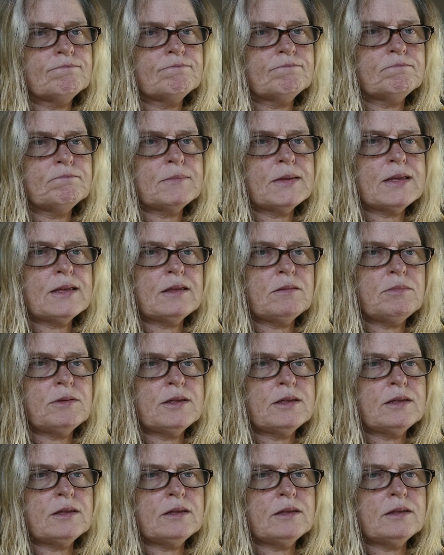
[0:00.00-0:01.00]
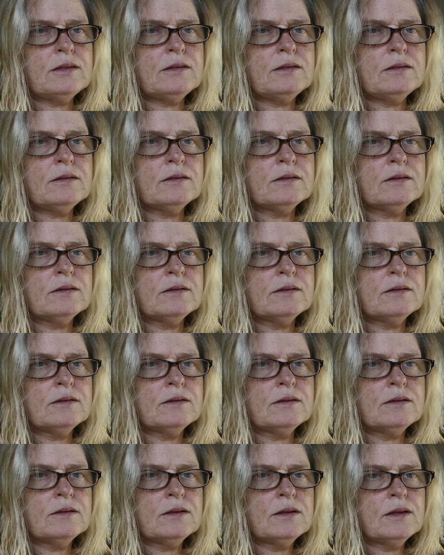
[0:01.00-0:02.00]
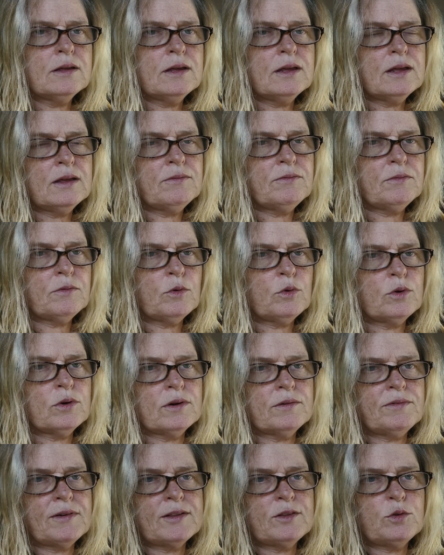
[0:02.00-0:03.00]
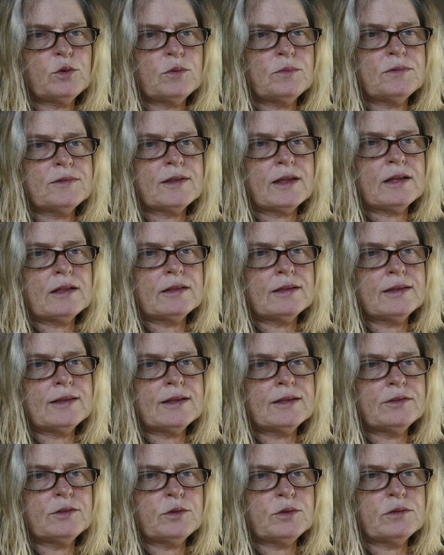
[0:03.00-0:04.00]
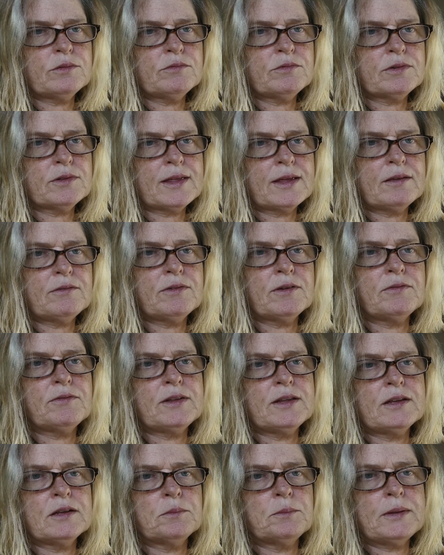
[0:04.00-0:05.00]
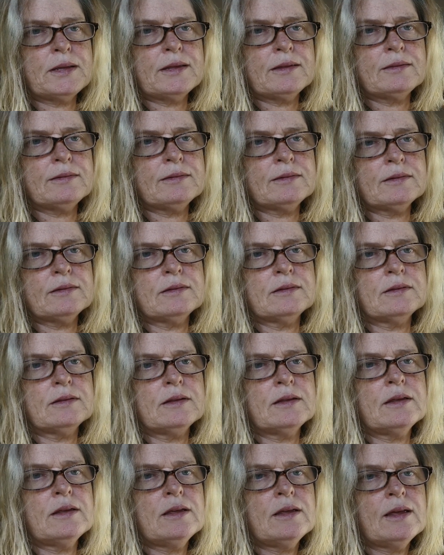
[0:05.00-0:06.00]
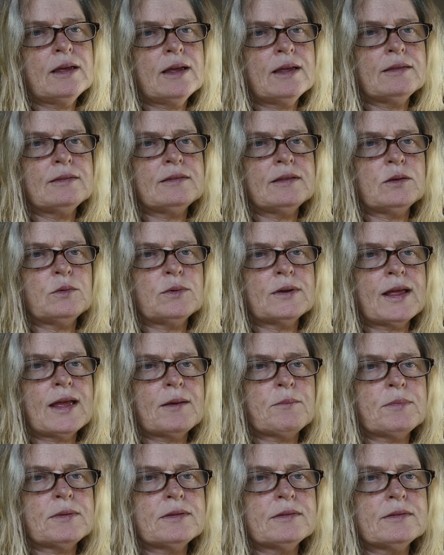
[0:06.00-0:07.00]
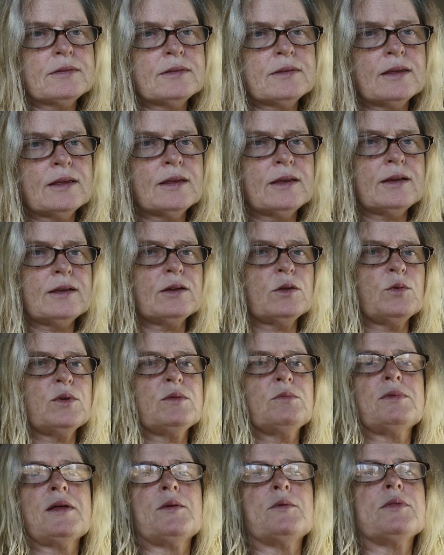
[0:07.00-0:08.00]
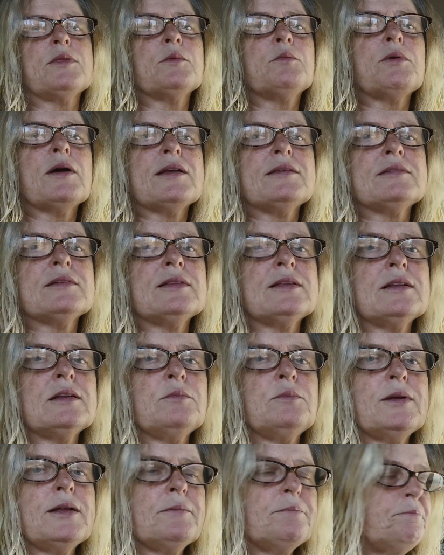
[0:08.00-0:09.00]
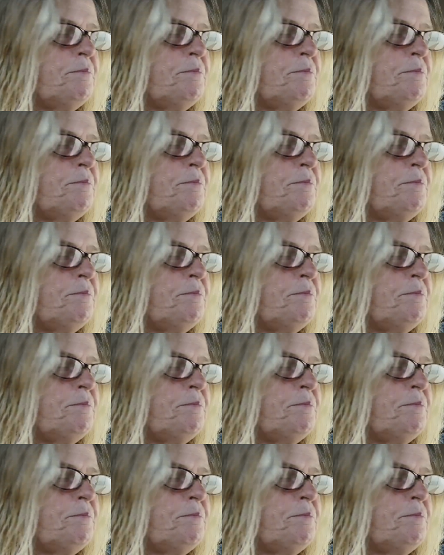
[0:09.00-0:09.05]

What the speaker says: Maybe, if I do them singly, I'll do them for like 15 a piece and see what happens. I can always play with the price a little bit.